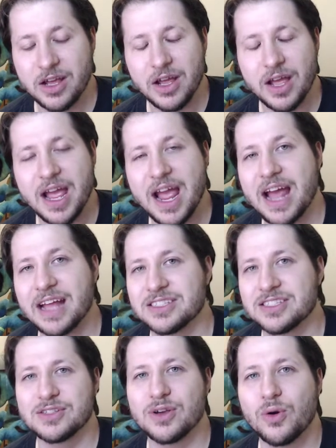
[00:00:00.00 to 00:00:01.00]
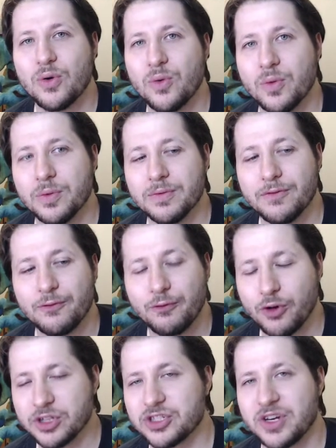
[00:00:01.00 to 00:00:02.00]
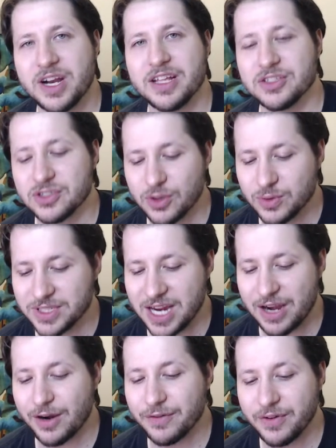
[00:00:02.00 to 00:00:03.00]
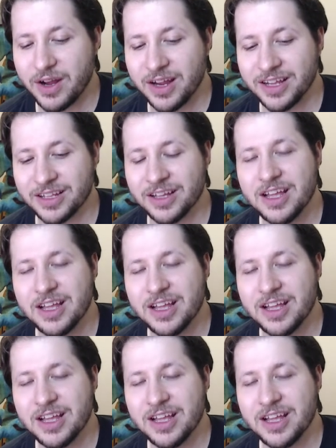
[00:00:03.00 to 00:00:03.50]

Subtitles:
it's so frustrating, so terrifying.